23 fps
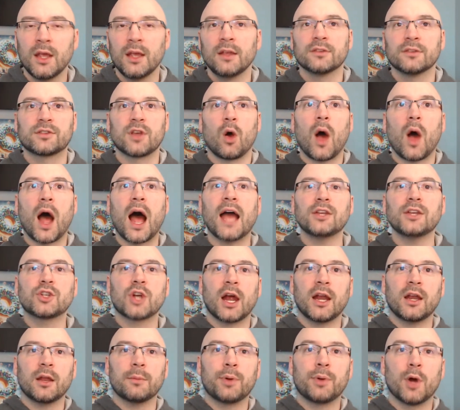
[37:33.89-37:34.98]
So I
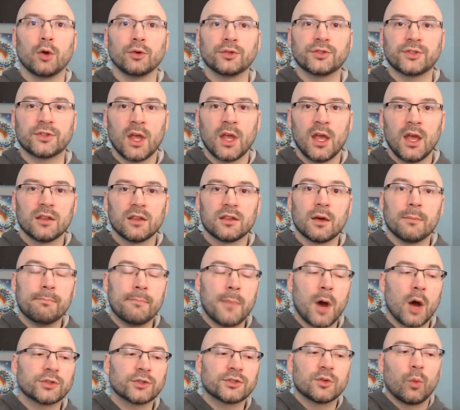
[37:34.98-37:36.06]
try to post the
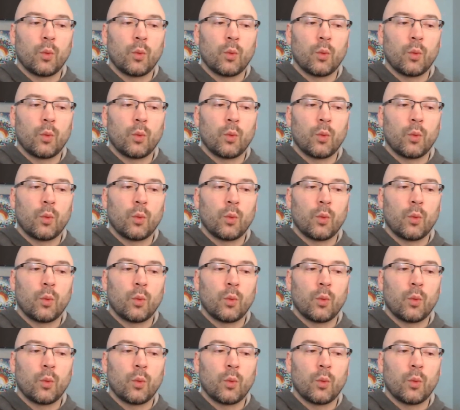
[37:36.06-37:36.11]
most